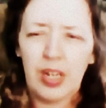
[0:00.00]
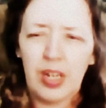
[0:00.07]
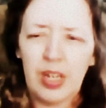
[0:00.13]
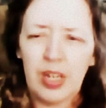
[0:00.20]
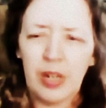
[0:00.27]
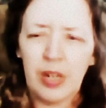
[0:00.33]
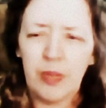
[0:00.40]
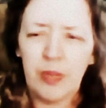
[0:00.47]

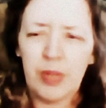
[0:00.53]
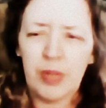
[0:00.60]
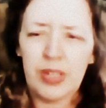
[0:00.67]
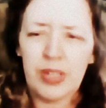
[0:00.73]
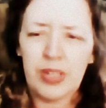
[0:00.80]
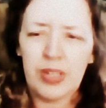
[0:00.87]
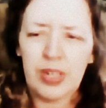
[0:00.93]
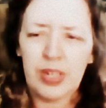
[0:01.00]
It
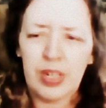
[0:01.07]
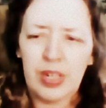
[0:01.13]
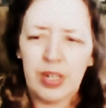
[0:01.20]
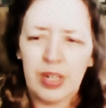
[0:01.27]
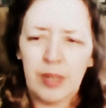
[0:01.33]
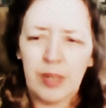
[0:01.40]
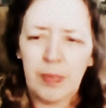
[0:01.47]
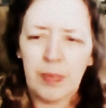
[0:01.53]
was a
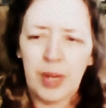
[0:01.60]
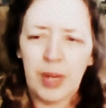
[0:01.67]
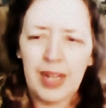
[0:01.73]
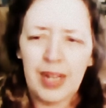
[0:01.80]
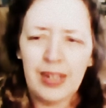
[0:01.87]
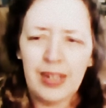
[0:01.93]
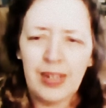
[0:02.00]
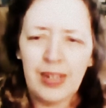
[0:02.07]

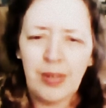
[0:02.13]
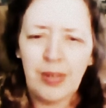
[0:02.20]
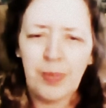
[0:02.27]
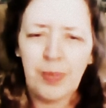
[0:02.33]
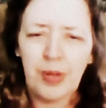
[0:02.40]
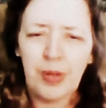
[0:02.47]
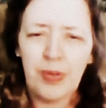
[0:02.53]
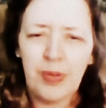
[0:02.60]
My Little
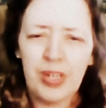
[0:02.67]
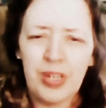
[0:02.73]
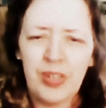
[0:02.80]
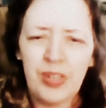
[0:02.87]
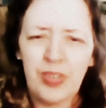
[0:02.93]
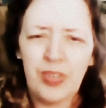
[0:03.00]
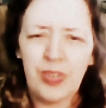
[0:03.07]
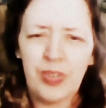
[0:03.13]
Pony
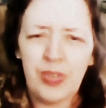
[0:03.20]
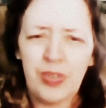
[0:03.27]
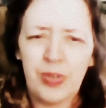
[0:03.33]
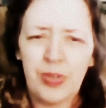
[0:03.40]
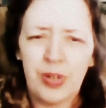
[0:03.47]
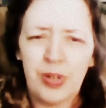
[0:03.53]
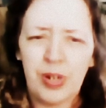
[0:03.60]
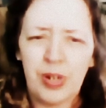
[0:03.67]

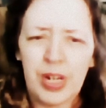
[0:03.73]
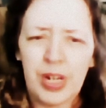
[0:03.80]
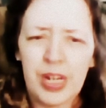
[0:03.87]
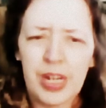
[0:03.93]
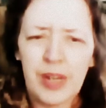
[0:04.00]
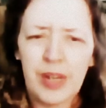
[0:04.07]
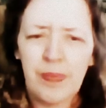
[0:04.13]
story.